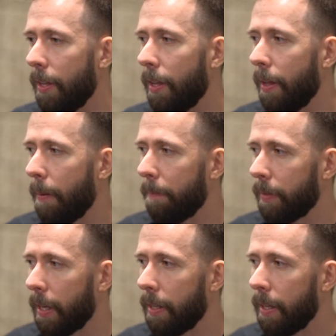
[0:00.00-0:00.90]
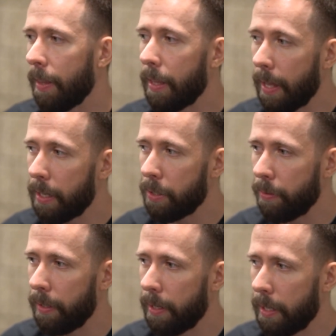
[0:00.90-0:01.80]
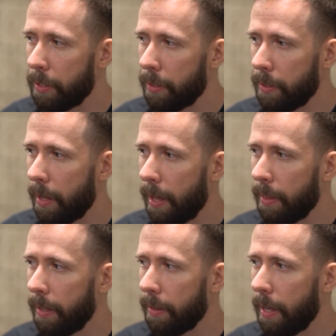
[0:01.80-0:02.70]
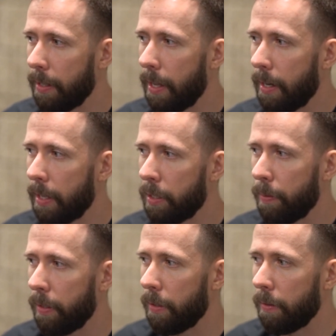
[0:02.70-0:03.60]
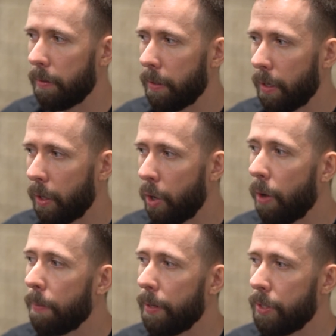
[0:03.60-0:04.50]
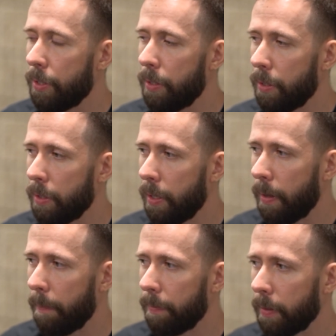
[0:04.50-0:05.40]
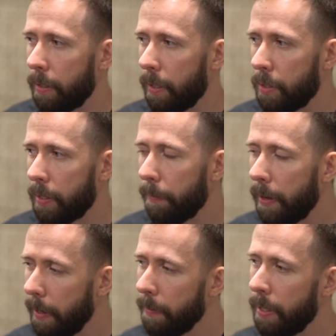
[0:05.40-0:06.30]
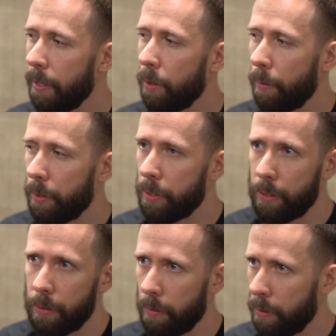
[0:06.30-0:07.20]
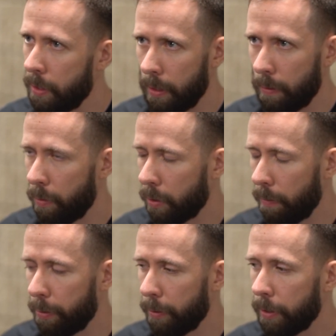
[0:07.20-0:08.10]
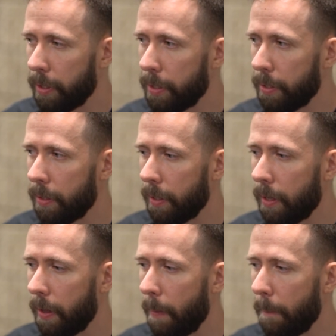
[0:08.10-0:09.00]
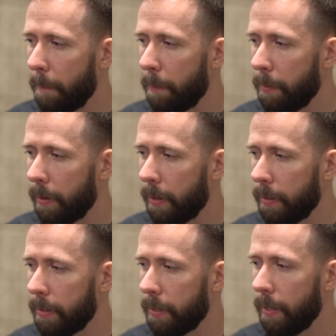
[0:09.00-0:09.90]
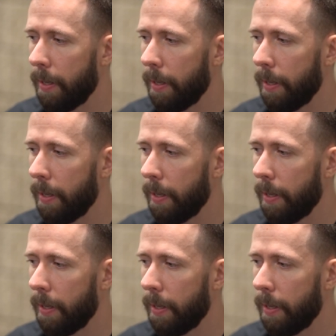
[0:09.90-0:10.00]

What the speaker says: And that is really nice, because I think that has been accomplished in some way. Always still a work in progress. But